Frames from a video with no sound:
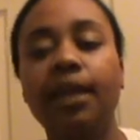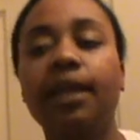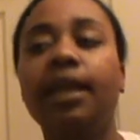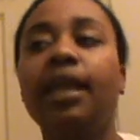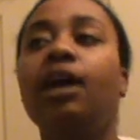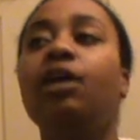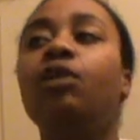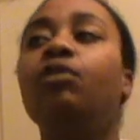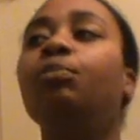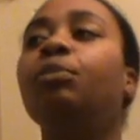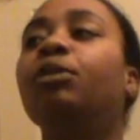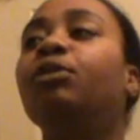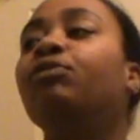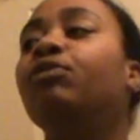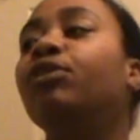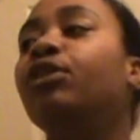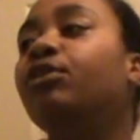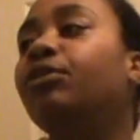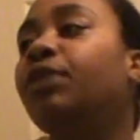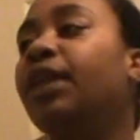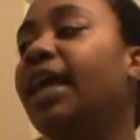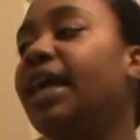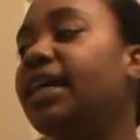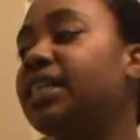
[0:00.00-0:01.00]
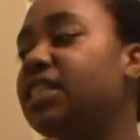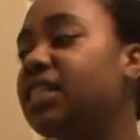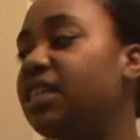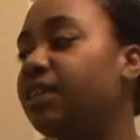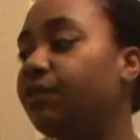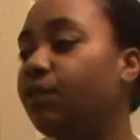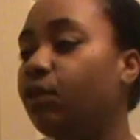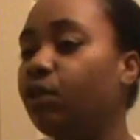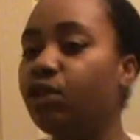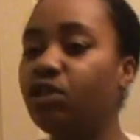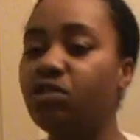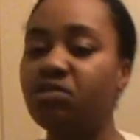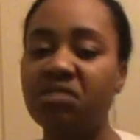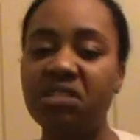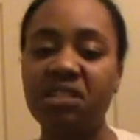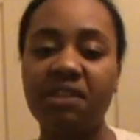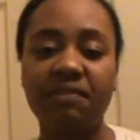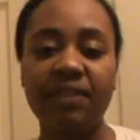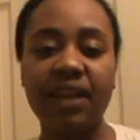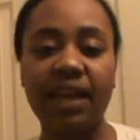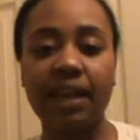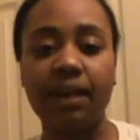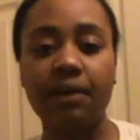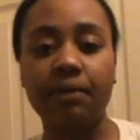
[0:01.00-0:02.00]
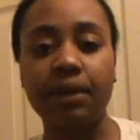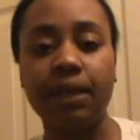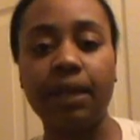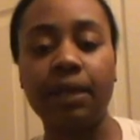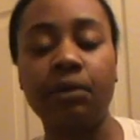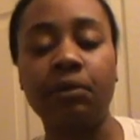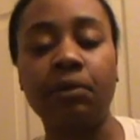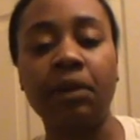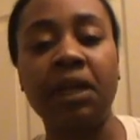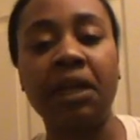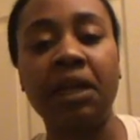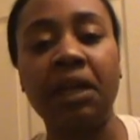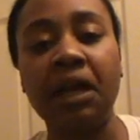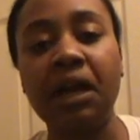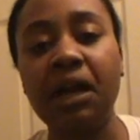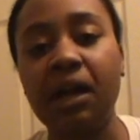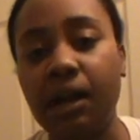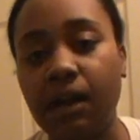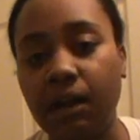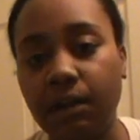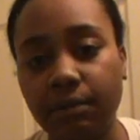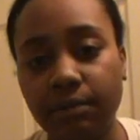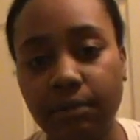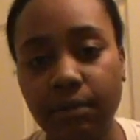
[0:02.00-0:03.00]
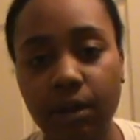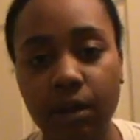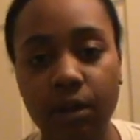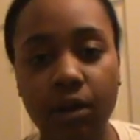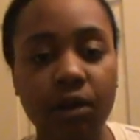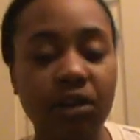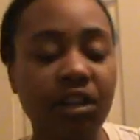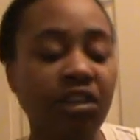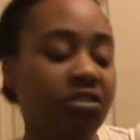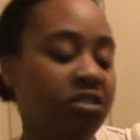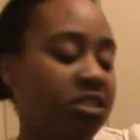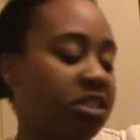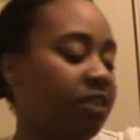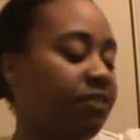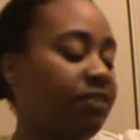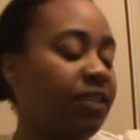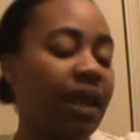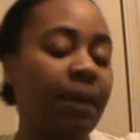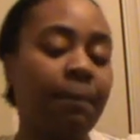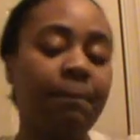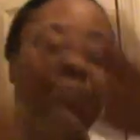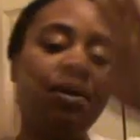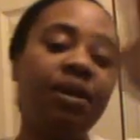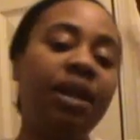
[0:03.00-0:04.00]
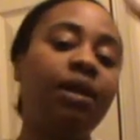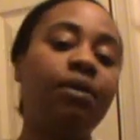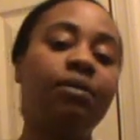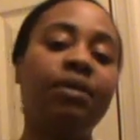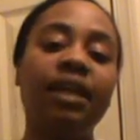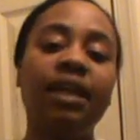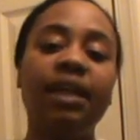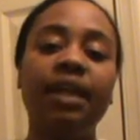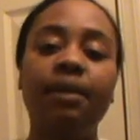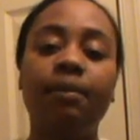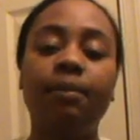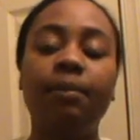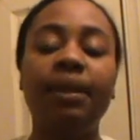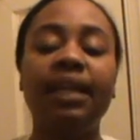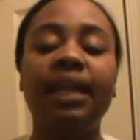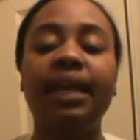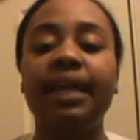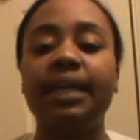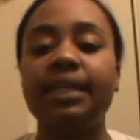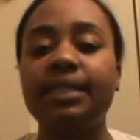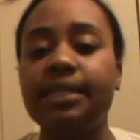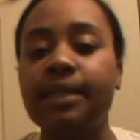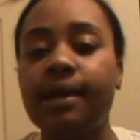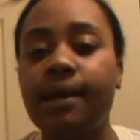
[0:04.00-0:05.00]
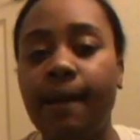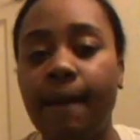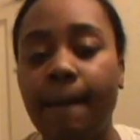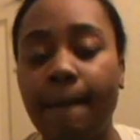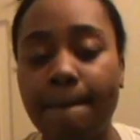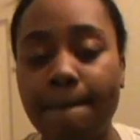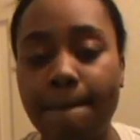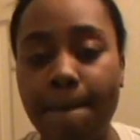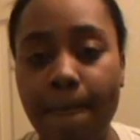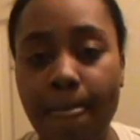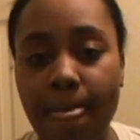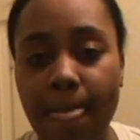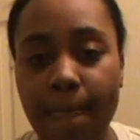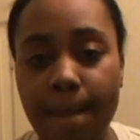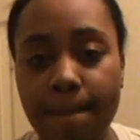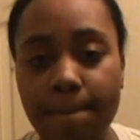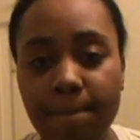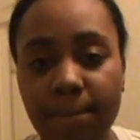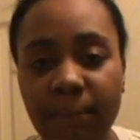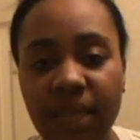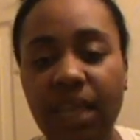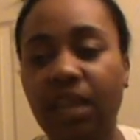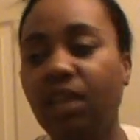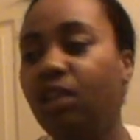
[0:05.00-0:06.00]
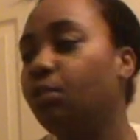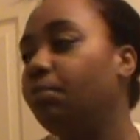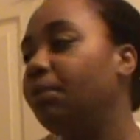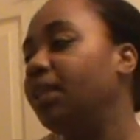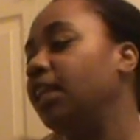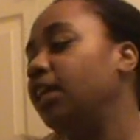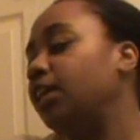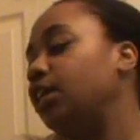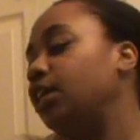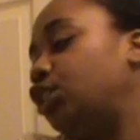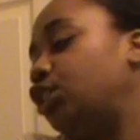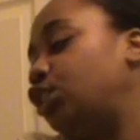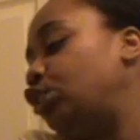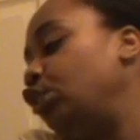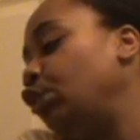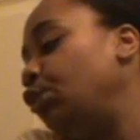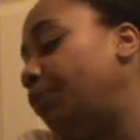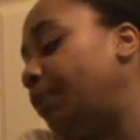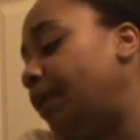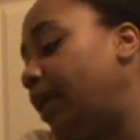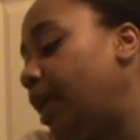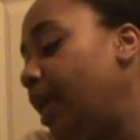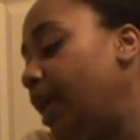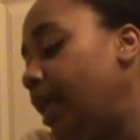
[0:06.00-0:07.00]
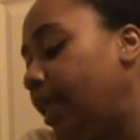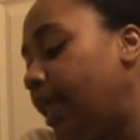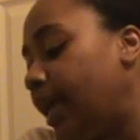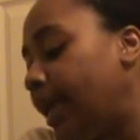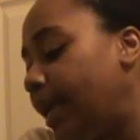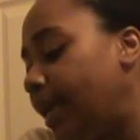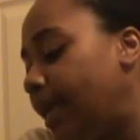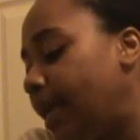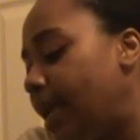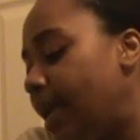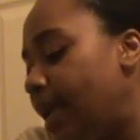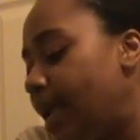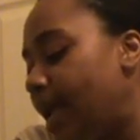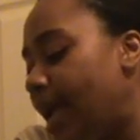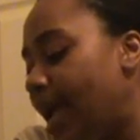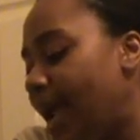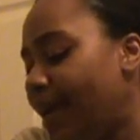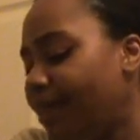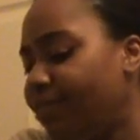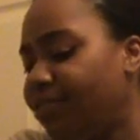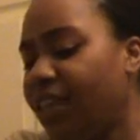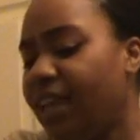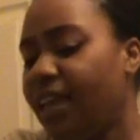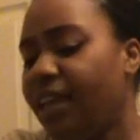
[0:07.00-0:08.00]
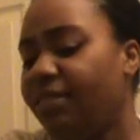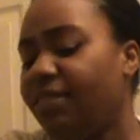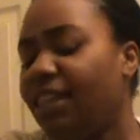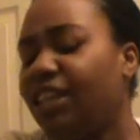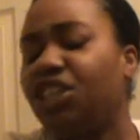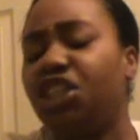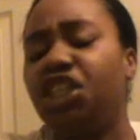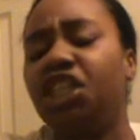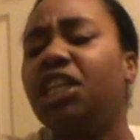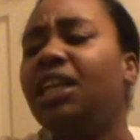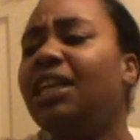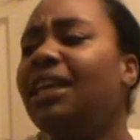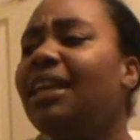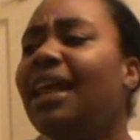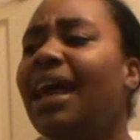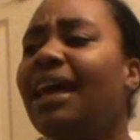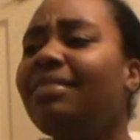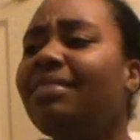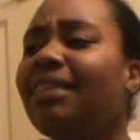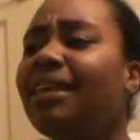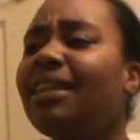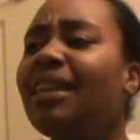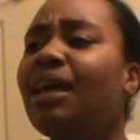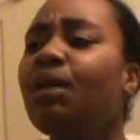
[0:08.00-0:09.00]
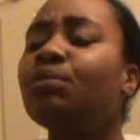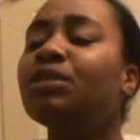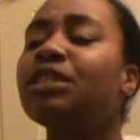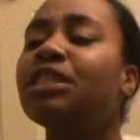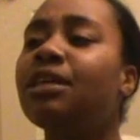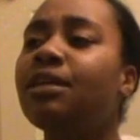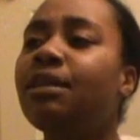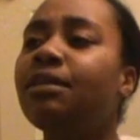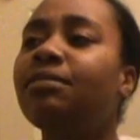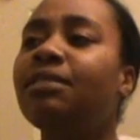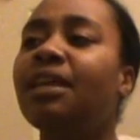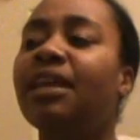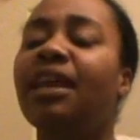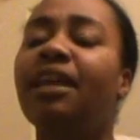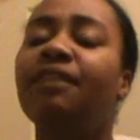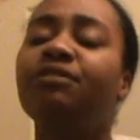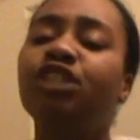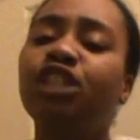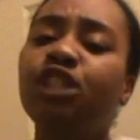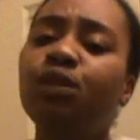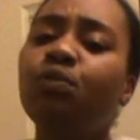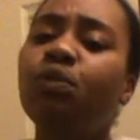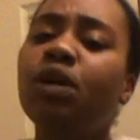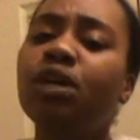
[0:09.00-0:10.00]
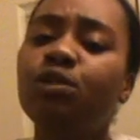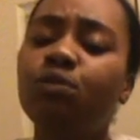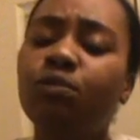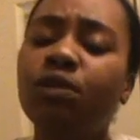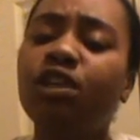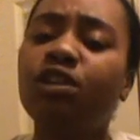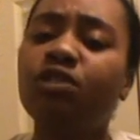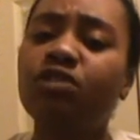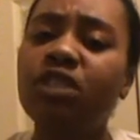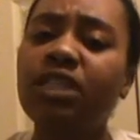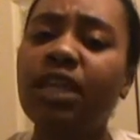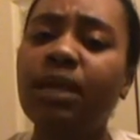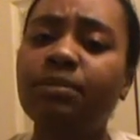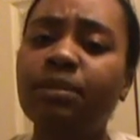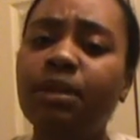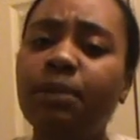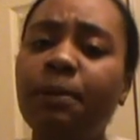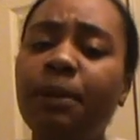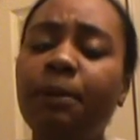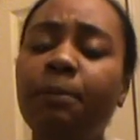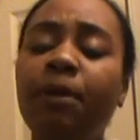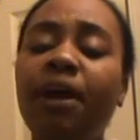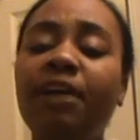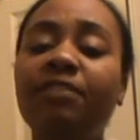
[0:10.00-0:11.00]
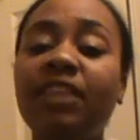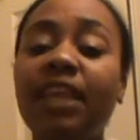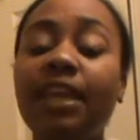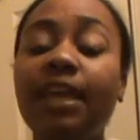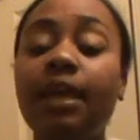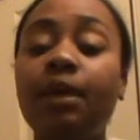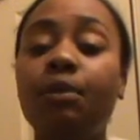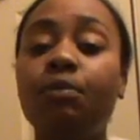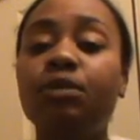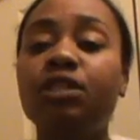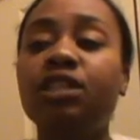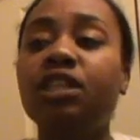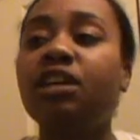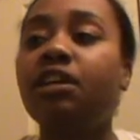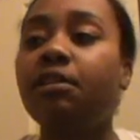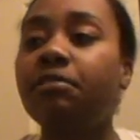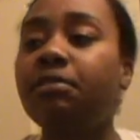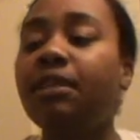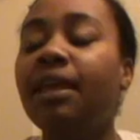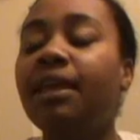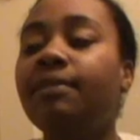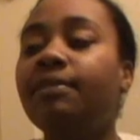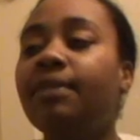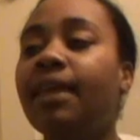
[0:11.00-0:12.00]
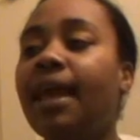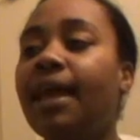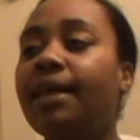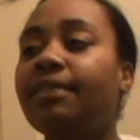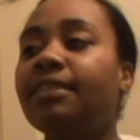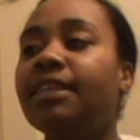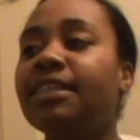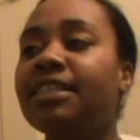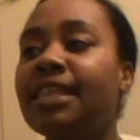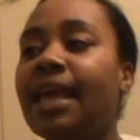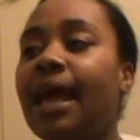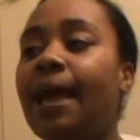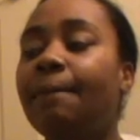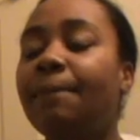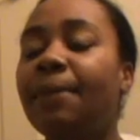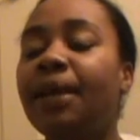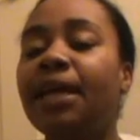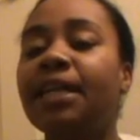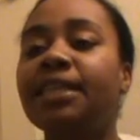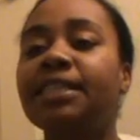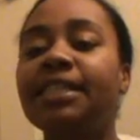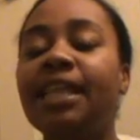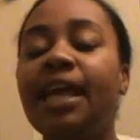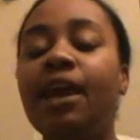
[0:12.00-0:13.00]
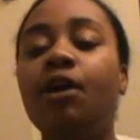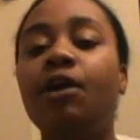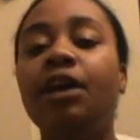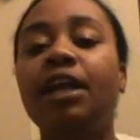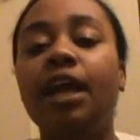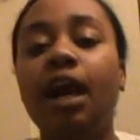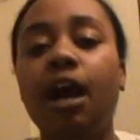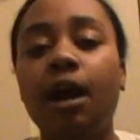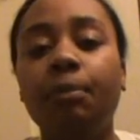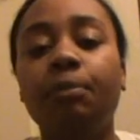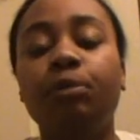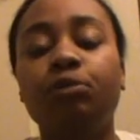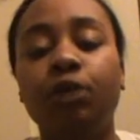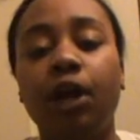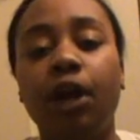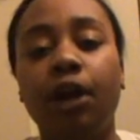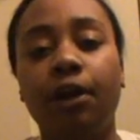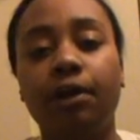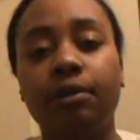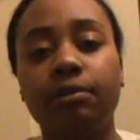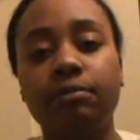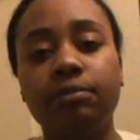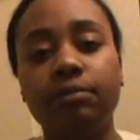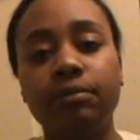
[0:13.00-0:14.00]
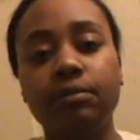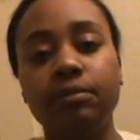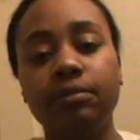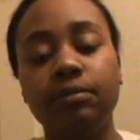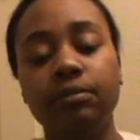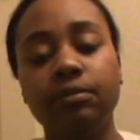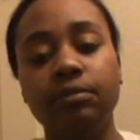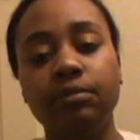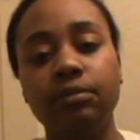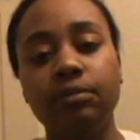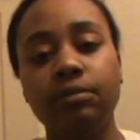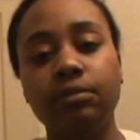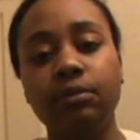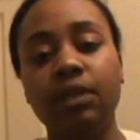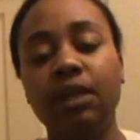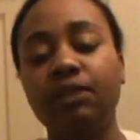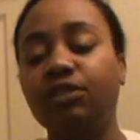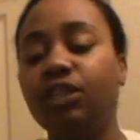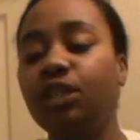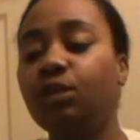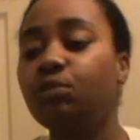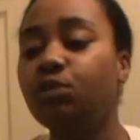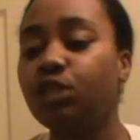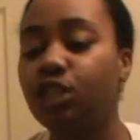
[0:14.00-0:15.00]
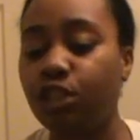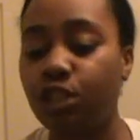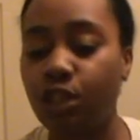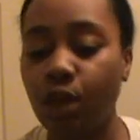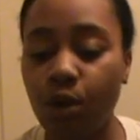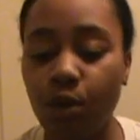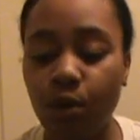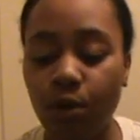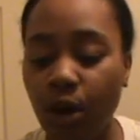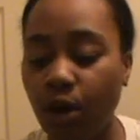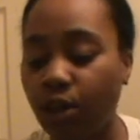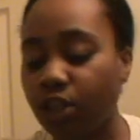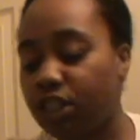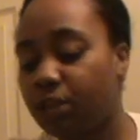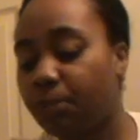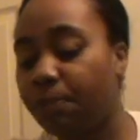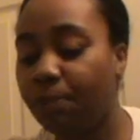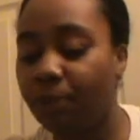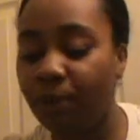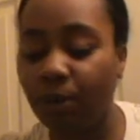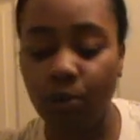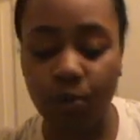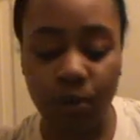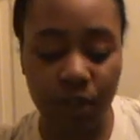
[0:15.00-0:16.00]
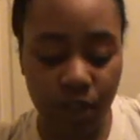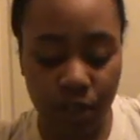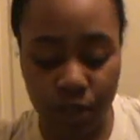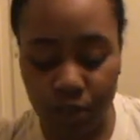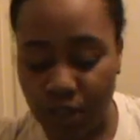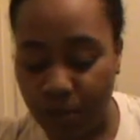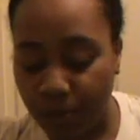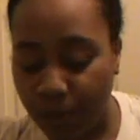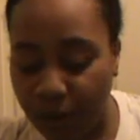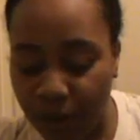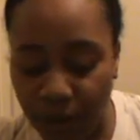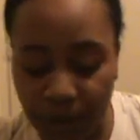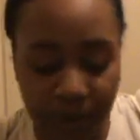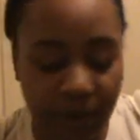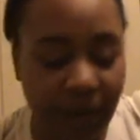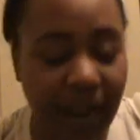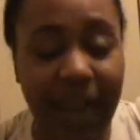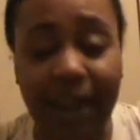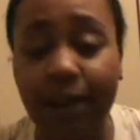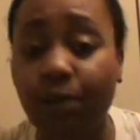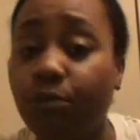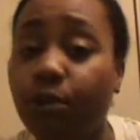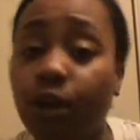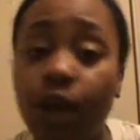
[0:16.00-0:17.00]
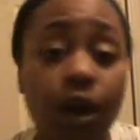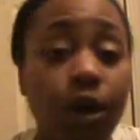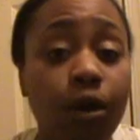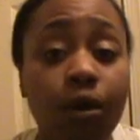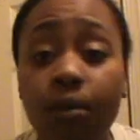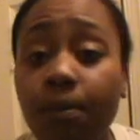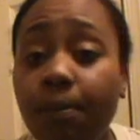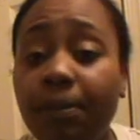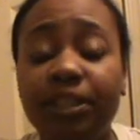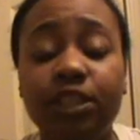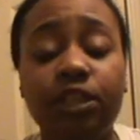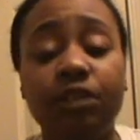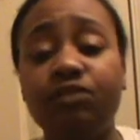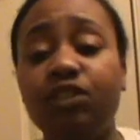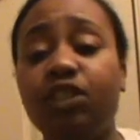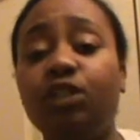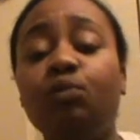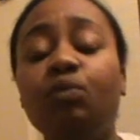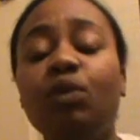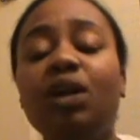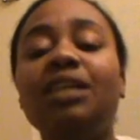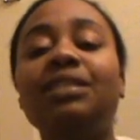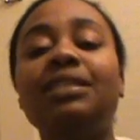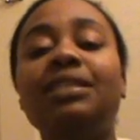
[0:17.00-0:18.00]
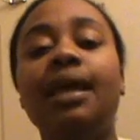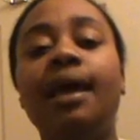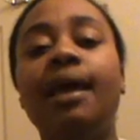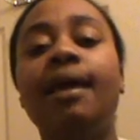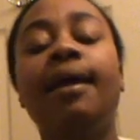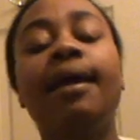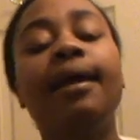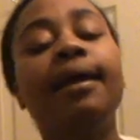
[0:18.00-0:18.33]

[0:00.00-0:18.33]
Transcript: Now it would be real nasty if all your stuff got out there on the air, huh? All your stuff got put out there on blast, huh? Then you'd be stupid. Like, I think that was a good thing. If she was one of those types of people, I think it was a good thing that this happened because now it humbled her. If she was so-called one of those superior, I don't know, but if she was...